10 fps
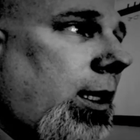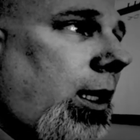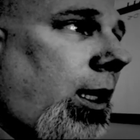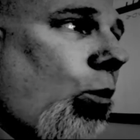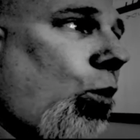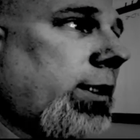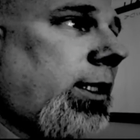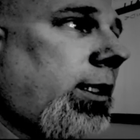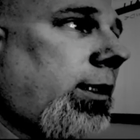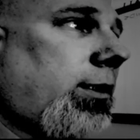it
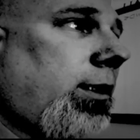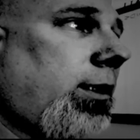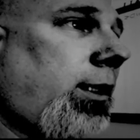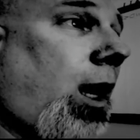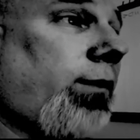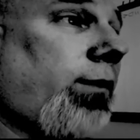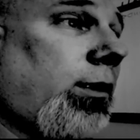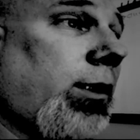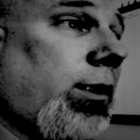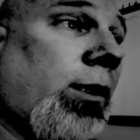wasn't a
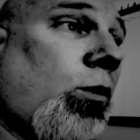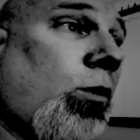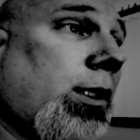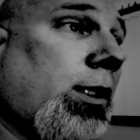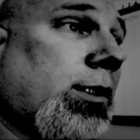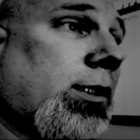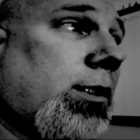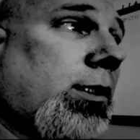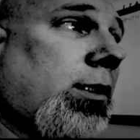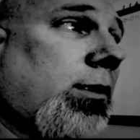novel, it
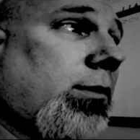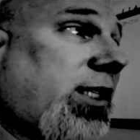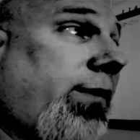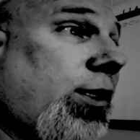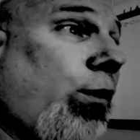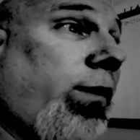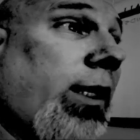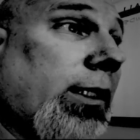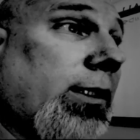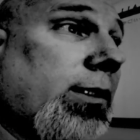was 7
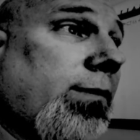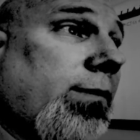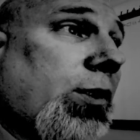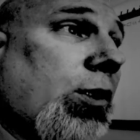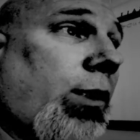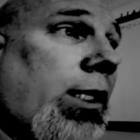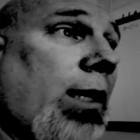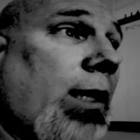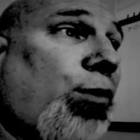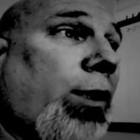novellas. So he
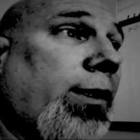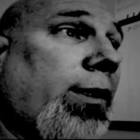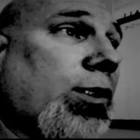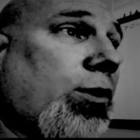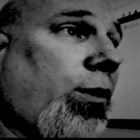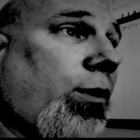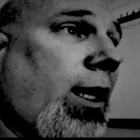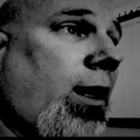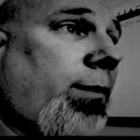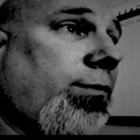had broken that story
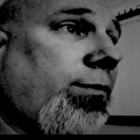up